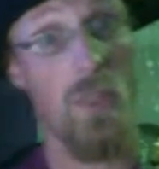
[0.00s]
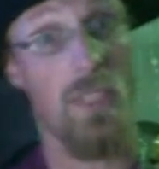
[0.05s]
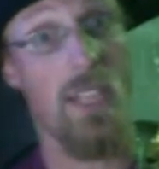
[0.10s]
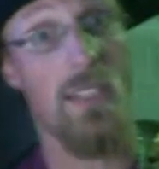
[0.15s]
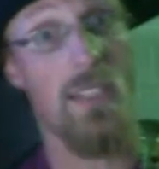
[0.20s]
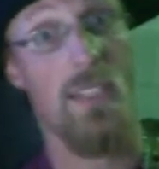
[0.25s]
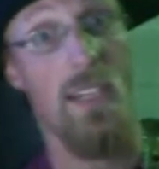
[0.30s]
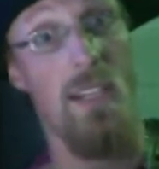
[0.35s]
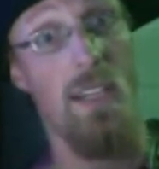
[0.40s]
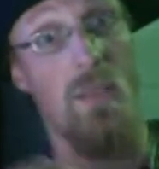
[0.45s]
they
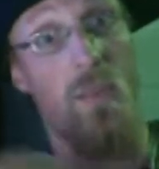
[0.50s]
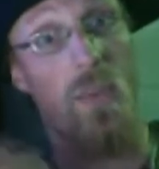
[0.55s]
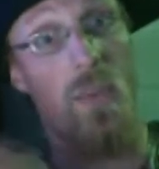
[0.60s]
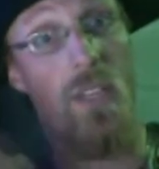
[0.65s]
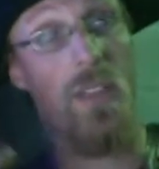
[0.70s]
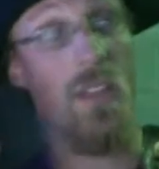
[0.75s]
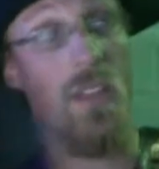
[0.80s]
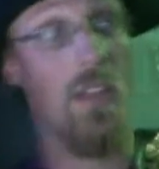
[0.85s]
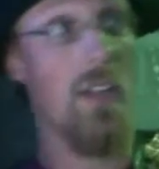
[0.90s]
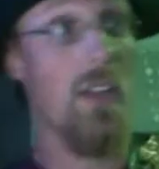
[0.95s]
did
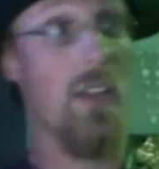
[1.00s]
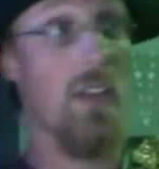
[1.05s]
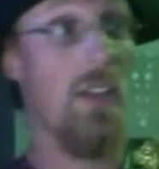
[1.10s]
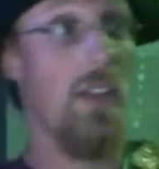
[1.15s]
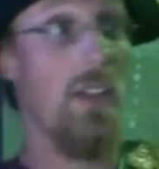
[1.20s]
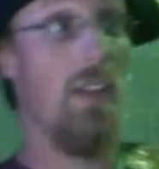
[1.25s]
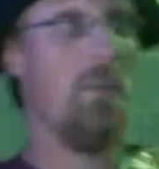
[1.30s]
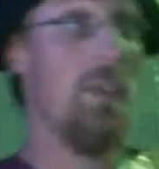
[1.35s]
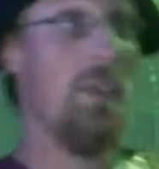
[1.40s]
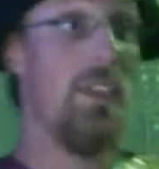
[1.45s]
with
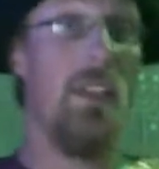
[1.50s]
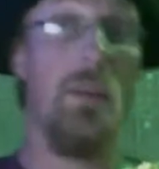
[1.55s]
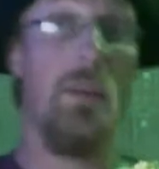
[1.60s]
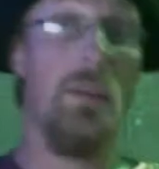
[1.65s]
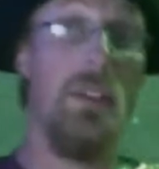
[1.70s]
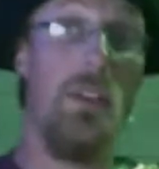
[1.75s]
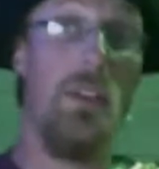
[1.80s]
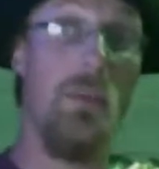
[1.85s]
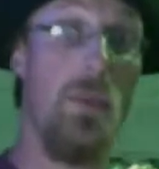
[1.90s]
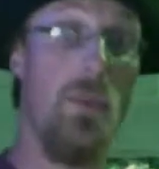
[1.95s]
him in
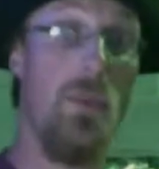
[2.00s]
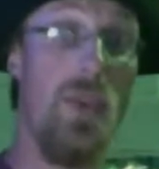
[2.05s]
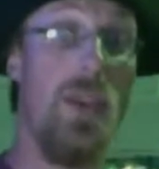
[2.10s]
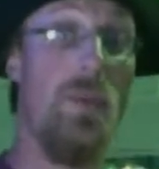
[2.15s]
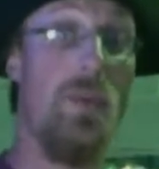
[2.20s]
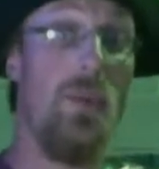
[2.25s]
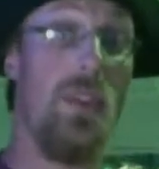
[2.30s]
WWE,